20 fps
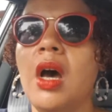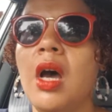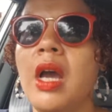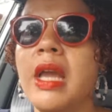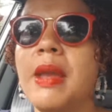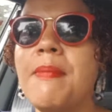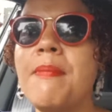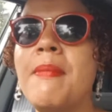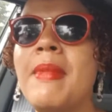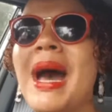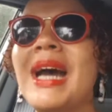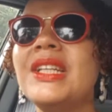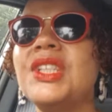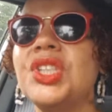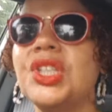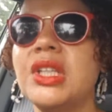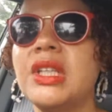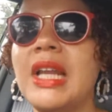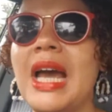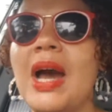
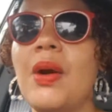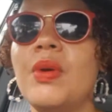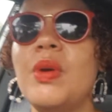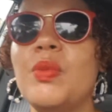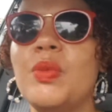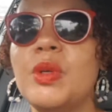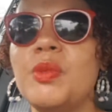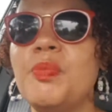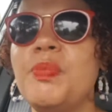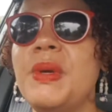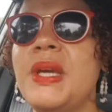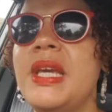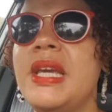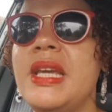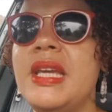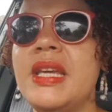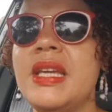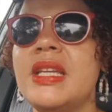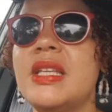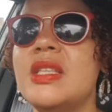imagine how it would
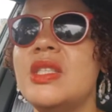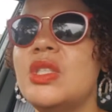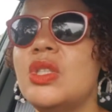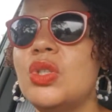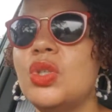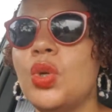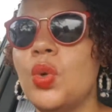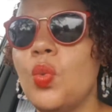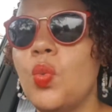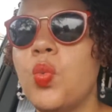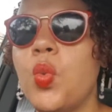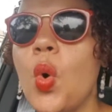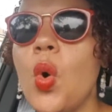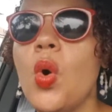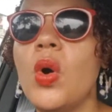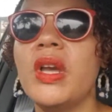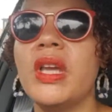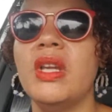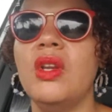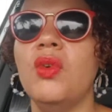be to
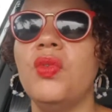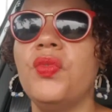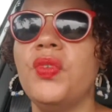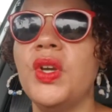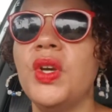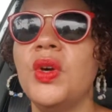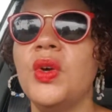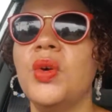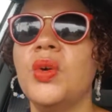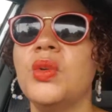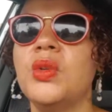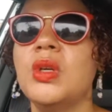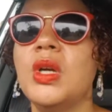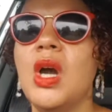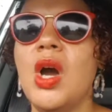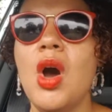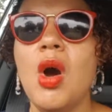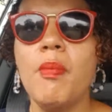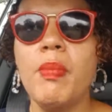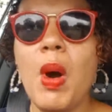walk in a
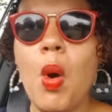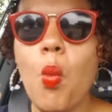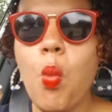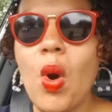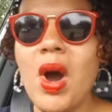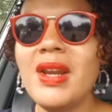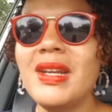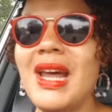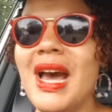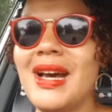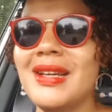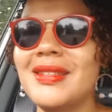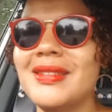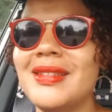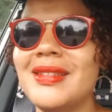field, but one has